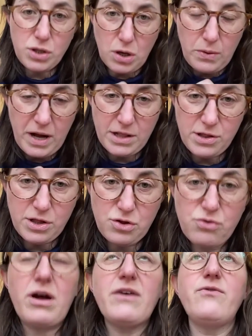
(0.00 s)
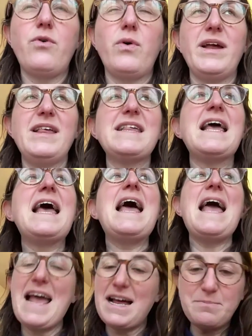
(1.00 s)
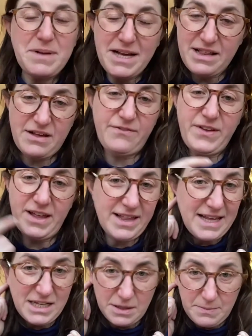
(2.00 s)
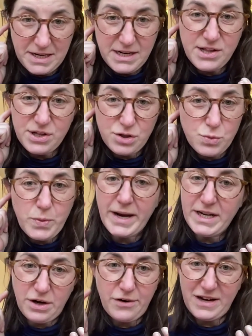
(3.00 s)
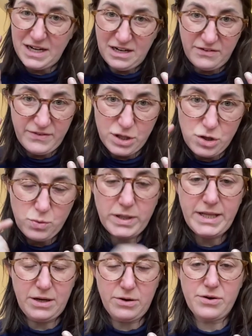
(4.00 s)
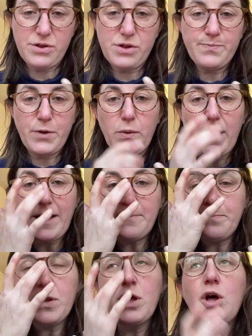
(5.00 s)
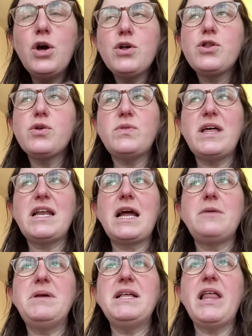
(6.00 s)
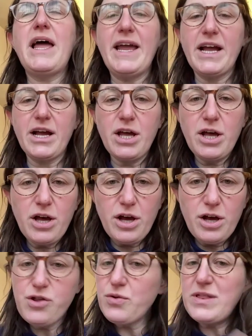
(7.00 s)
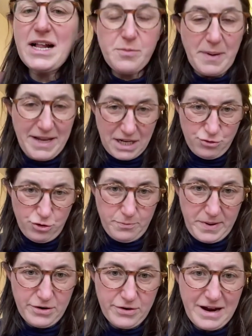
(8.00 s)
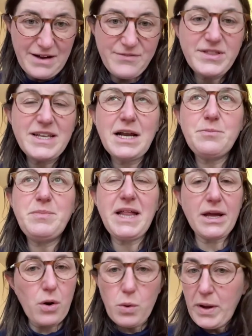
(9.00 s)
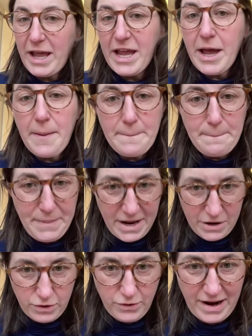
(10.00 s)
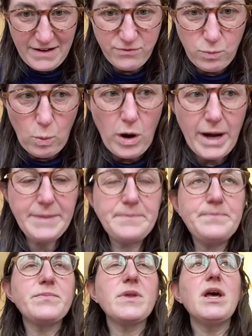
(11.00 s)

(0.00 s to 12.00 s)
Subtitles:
to Johannes' strong voice, and because it feels intimate, because it's right in our individual ears. Okay. So then I'd be like, so that's my intro paragraph. Then I'd be like, okay, paragraph one.